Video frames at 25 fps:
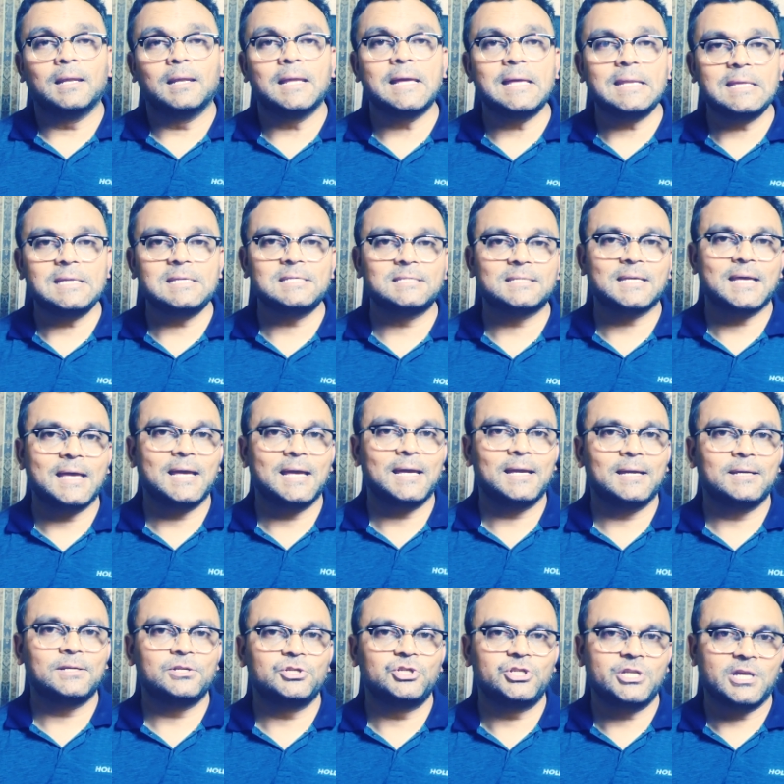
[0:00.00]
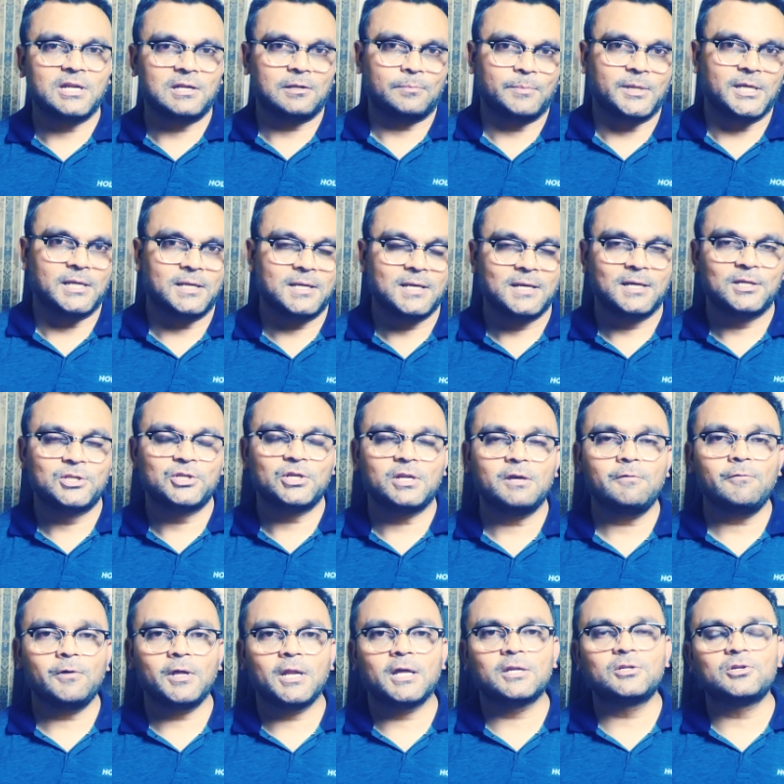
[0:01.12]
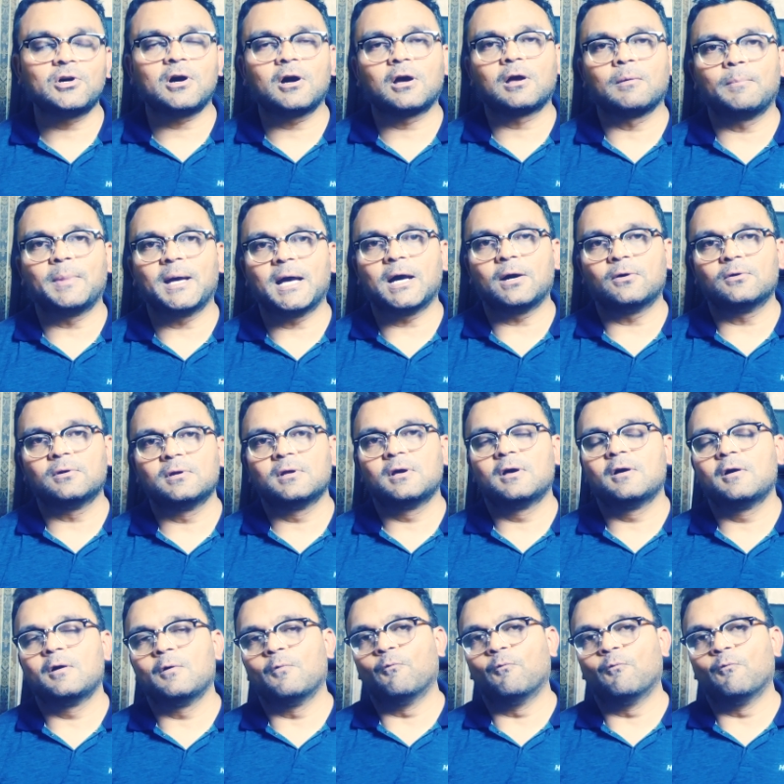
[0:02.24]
Ladies and gentlemen, today we're going to talk about